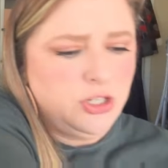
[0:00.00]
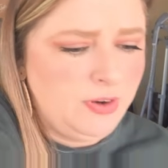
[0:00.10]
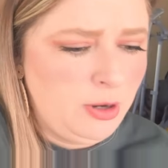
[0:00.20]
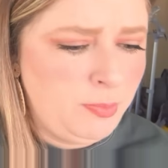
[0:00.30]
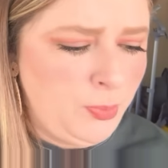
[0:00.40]
if
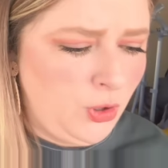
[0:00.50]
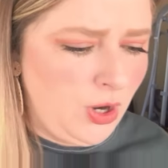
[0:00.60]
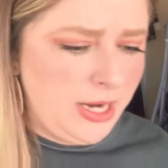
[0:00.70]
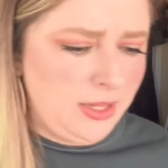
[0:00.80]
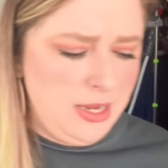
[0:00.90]
I remember
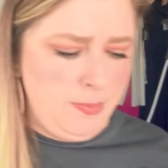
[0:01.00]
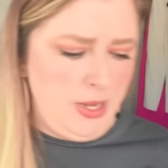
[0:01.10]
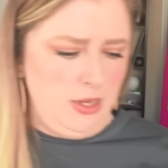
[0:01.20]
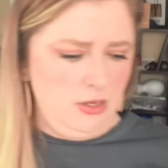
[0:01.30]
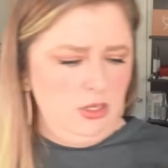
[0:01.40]
correctly,
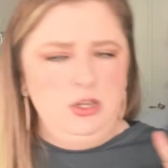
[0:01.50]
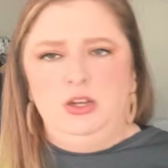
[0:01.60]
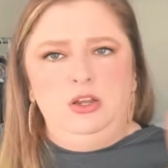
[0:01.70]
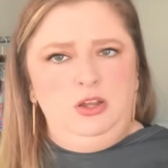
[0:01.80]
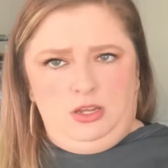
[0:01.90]
but
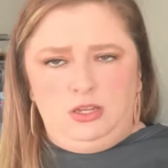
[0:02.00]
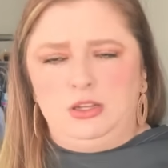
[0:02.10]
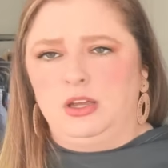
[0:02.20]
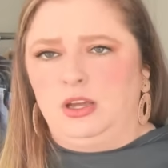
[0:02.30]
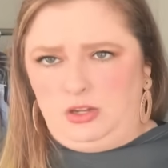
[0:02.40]

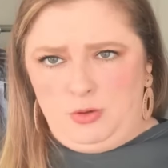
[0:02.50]
go